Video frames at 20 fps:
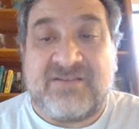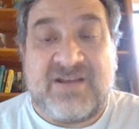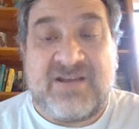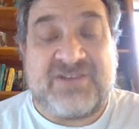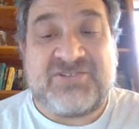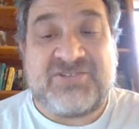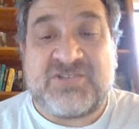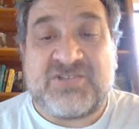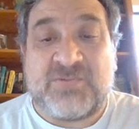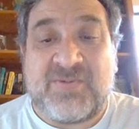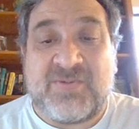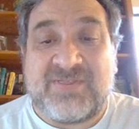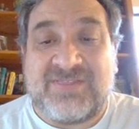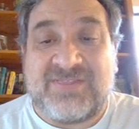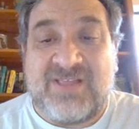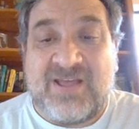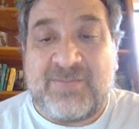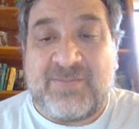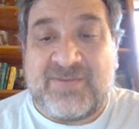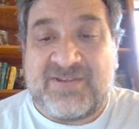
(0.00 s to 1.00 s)
not just with
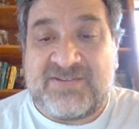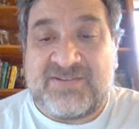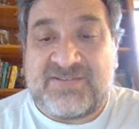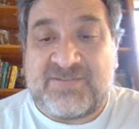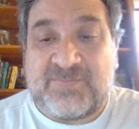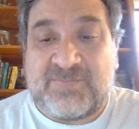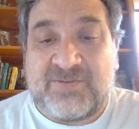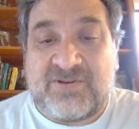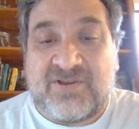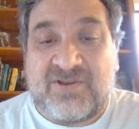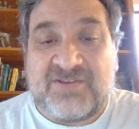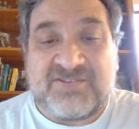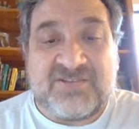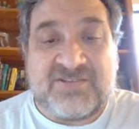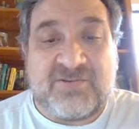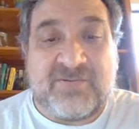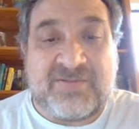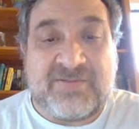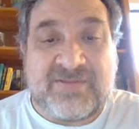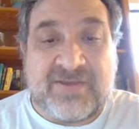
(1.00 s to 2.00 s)
llamas, but
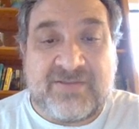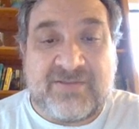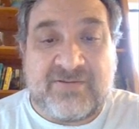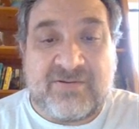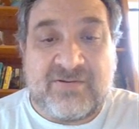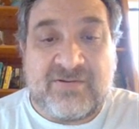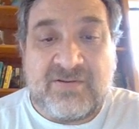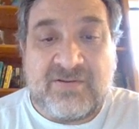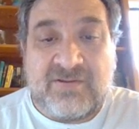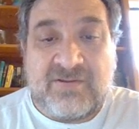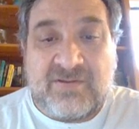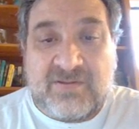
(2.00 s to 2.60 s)
also with other